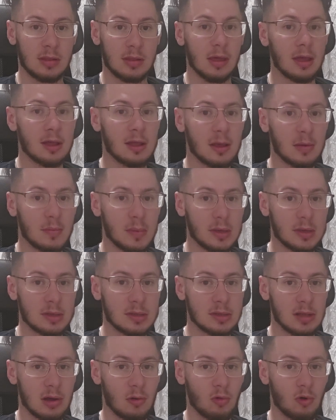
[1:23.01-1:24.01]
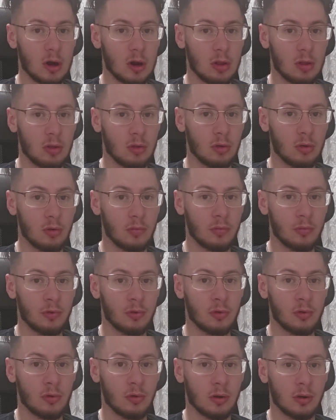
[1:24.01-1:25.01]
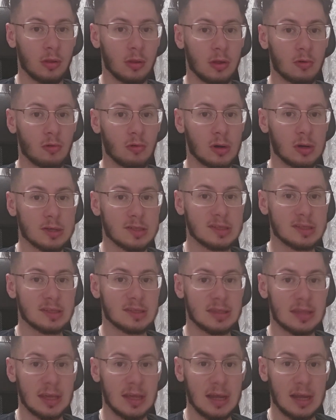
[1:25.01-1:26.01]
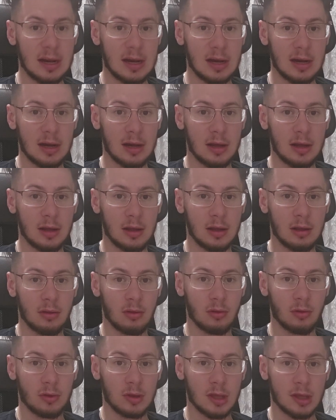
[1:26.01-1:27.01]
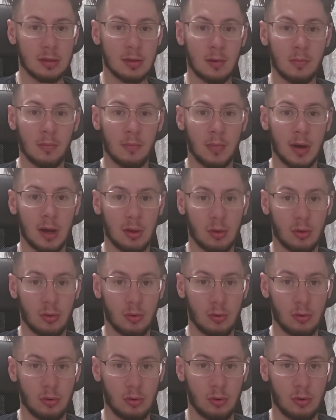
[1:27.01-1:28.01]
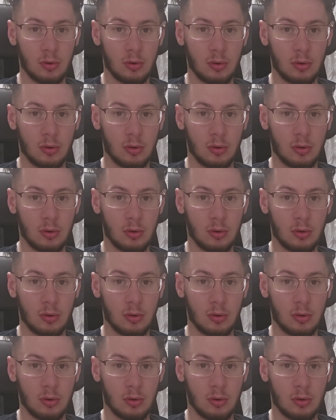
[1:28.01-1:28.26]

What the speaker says: the enemies that will still not enter battle.